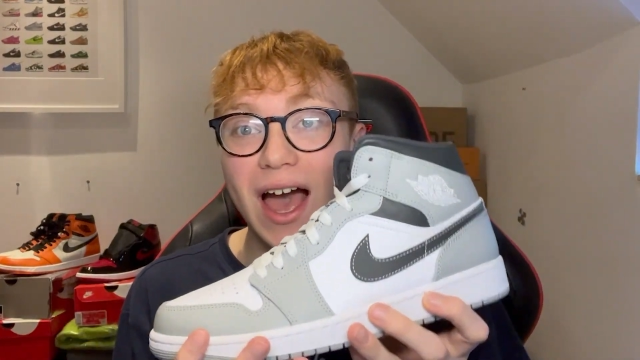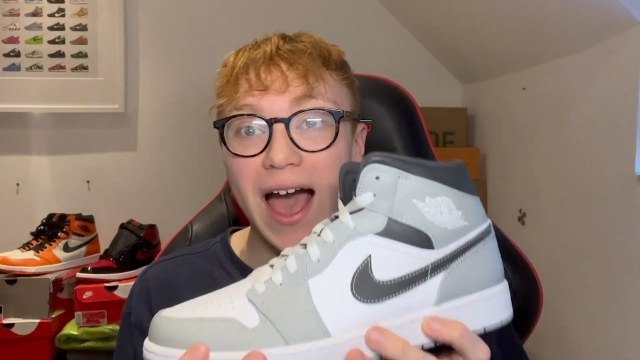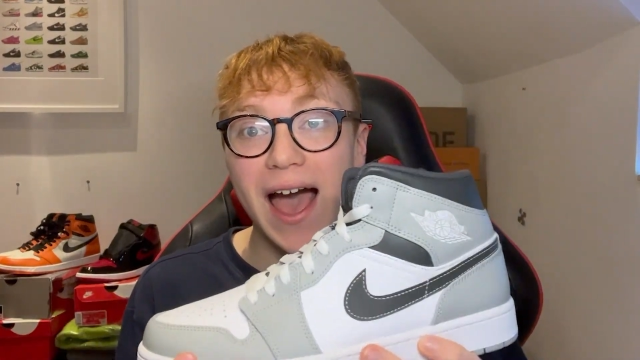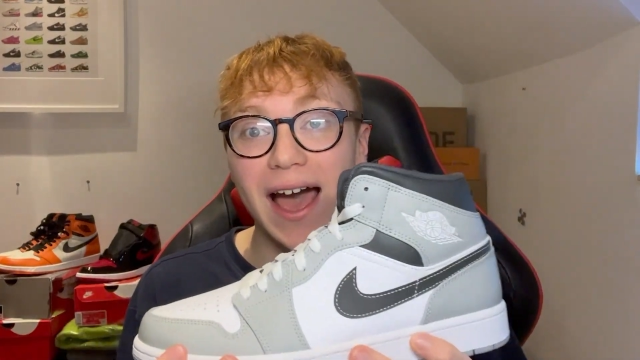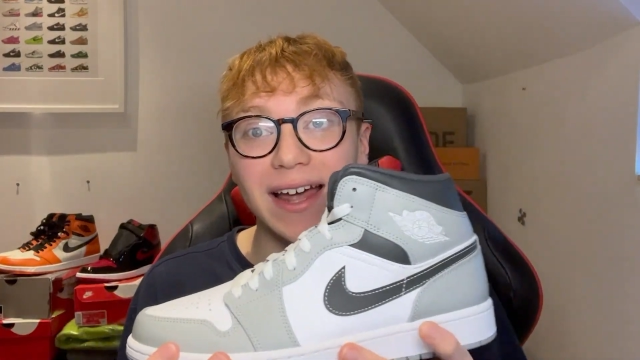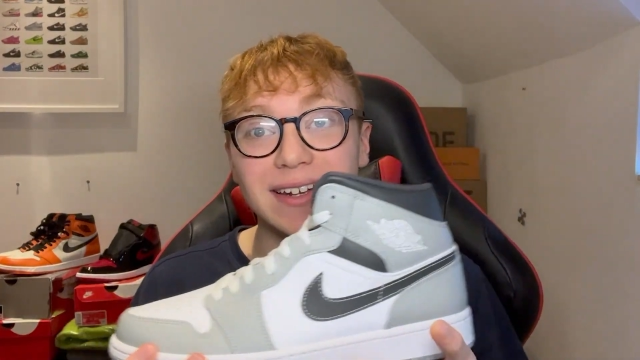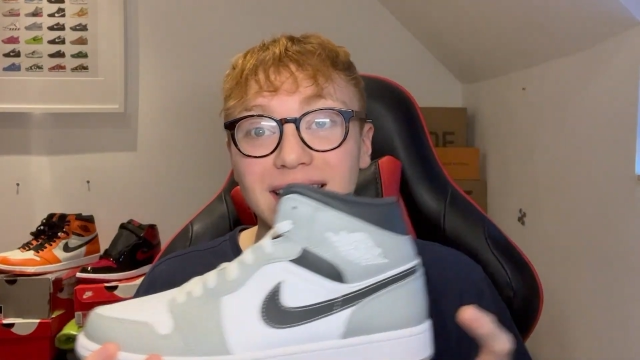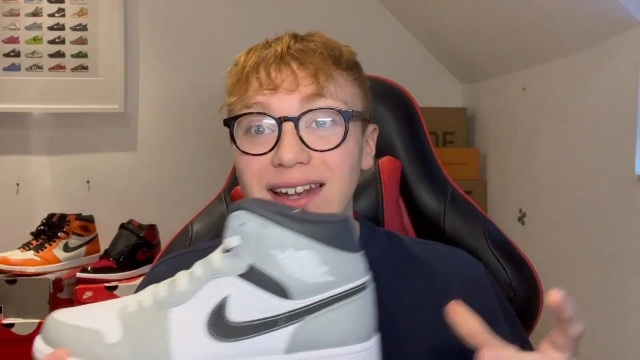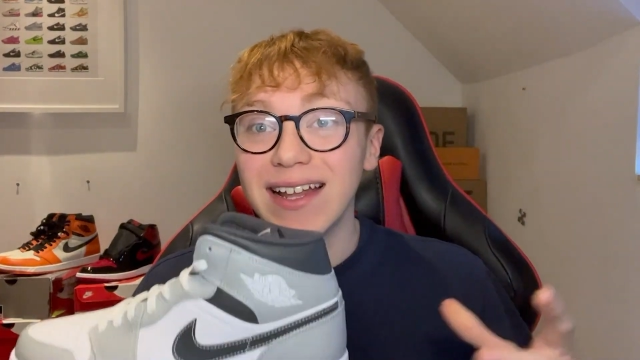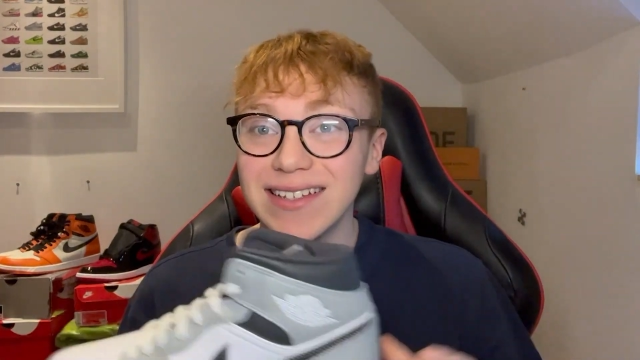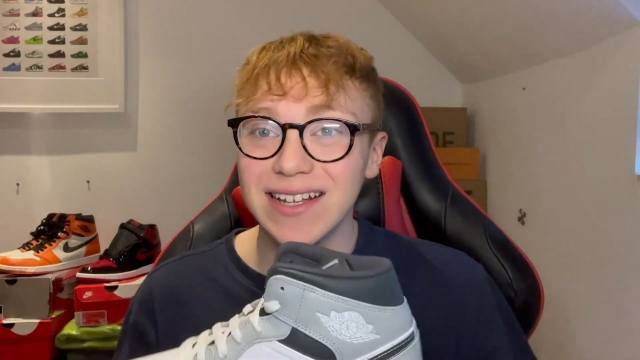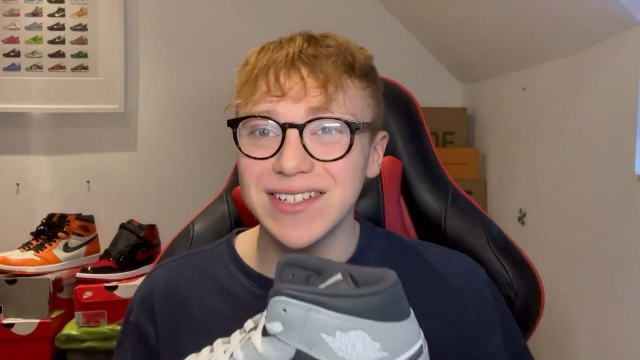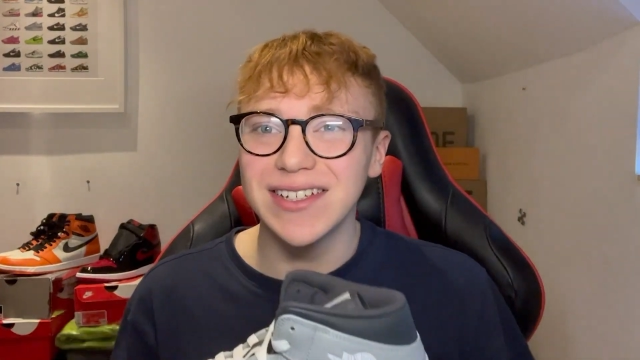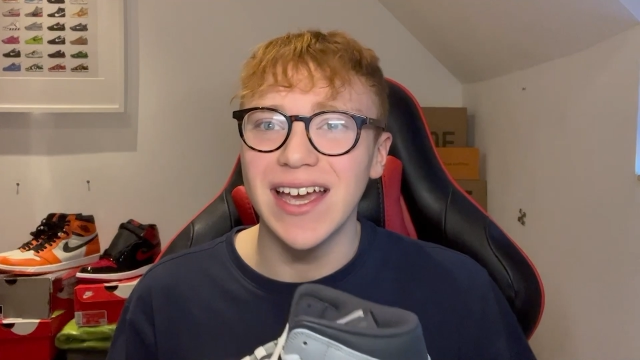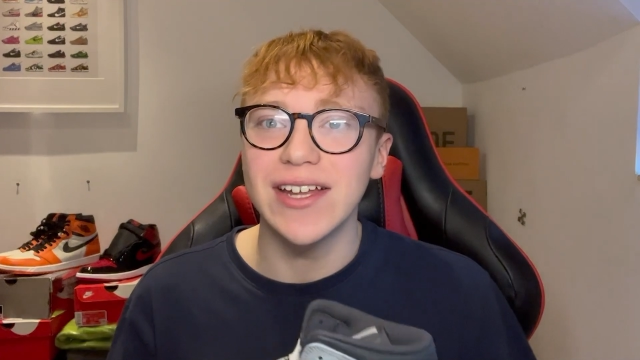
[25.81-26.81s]
And let's
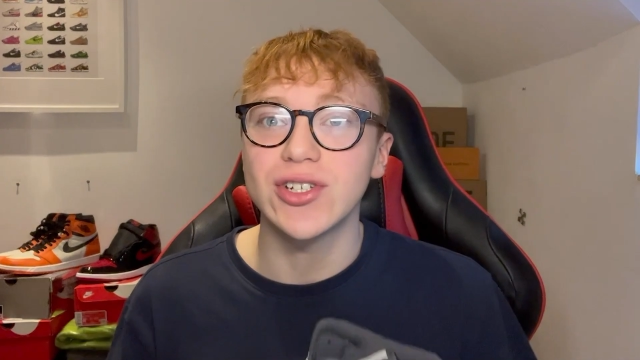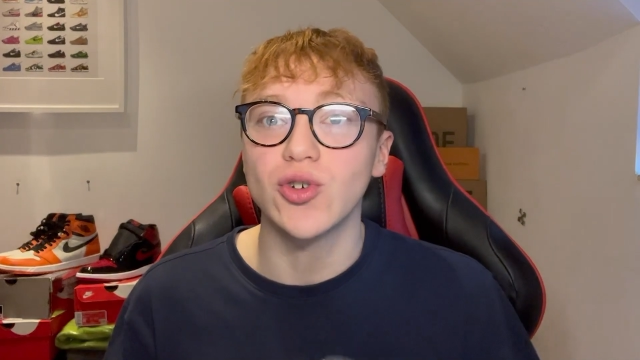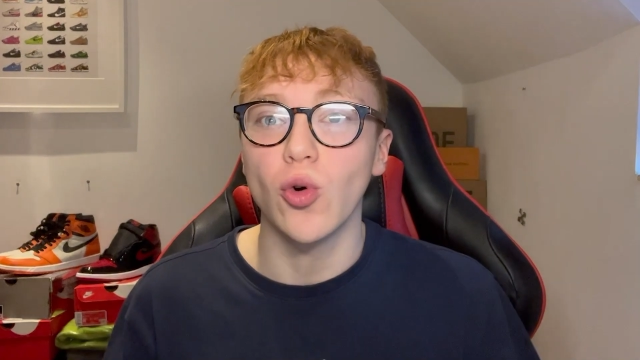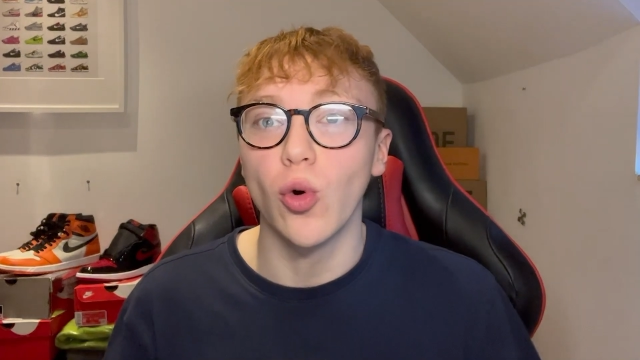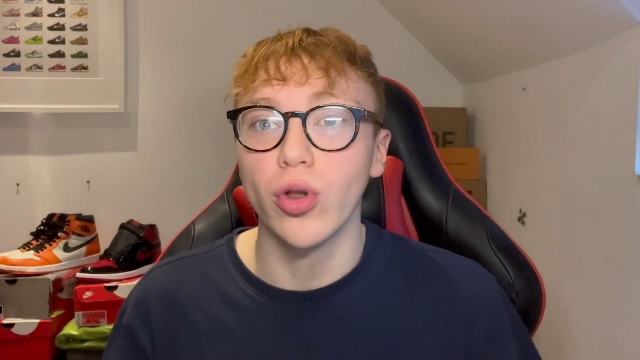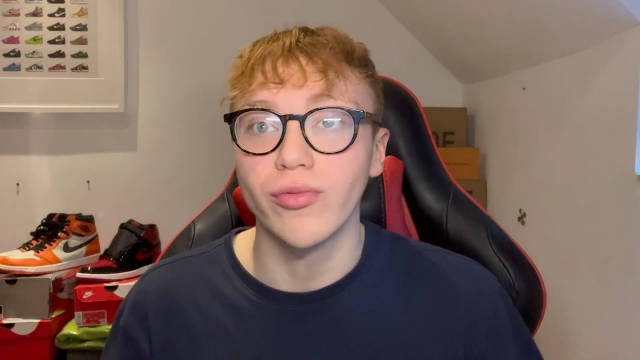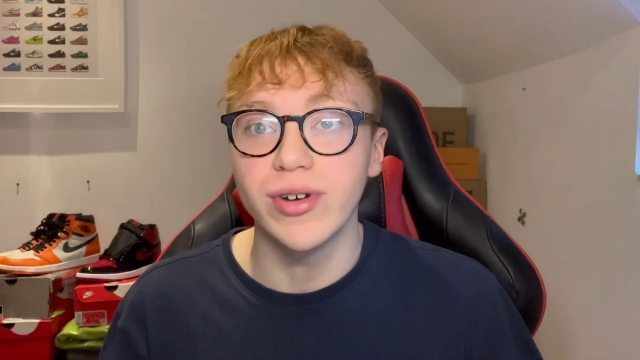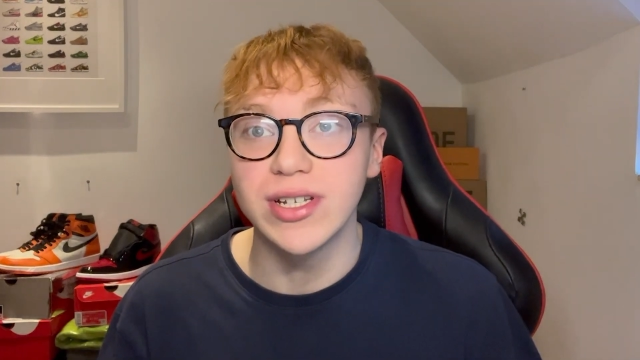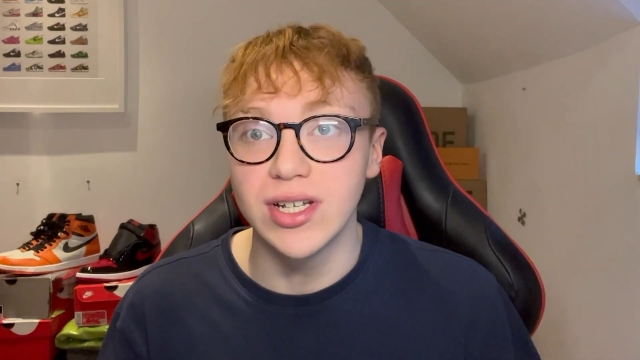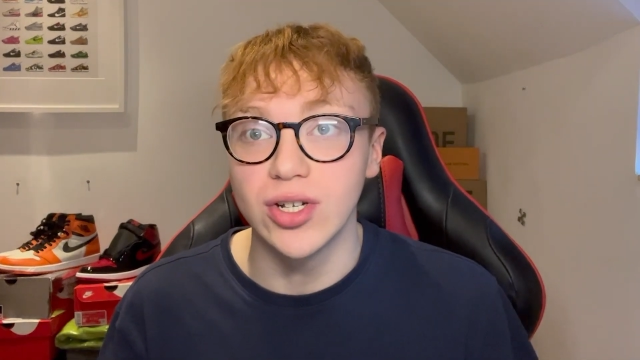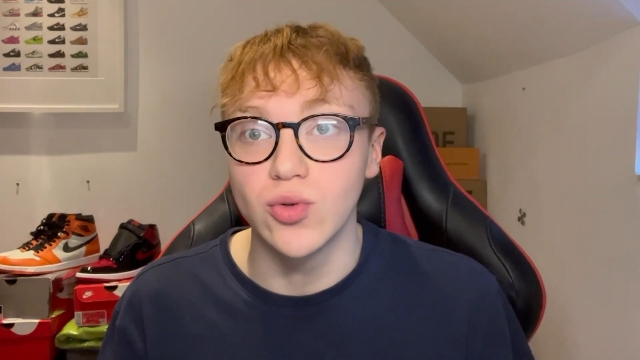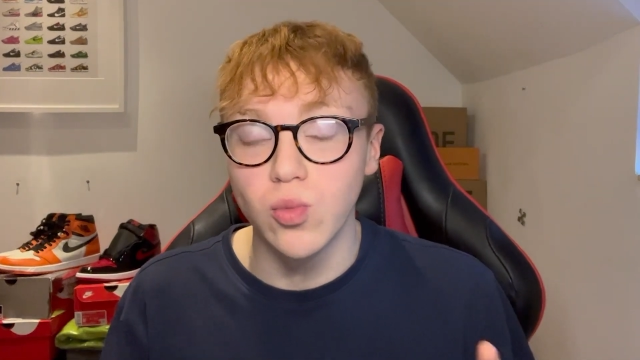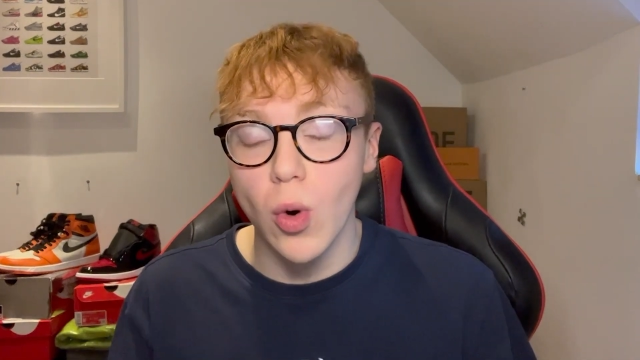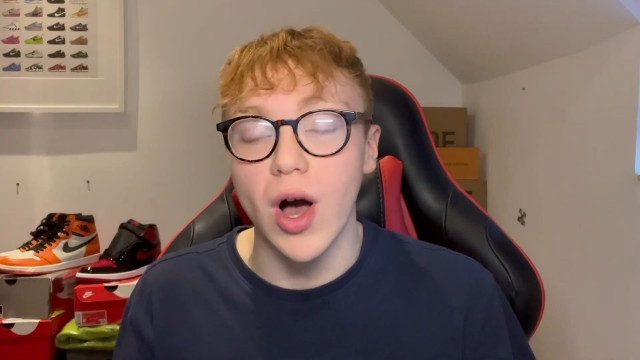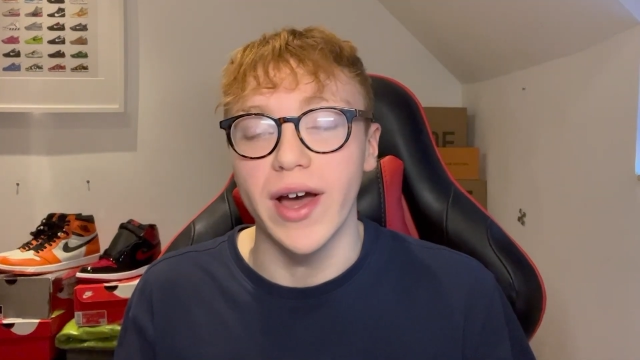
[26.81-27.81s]
actually get into all the
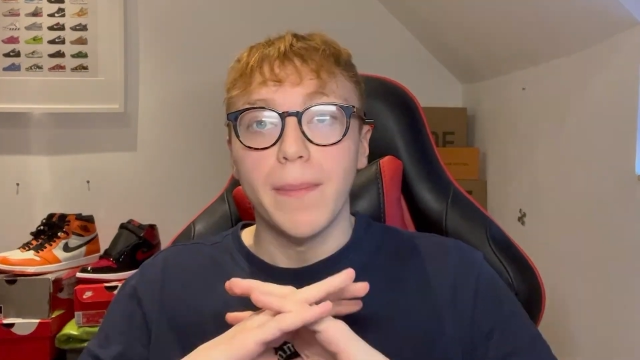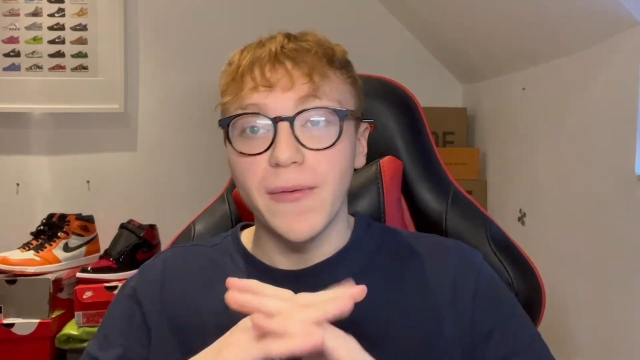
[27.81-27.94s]
reasons why.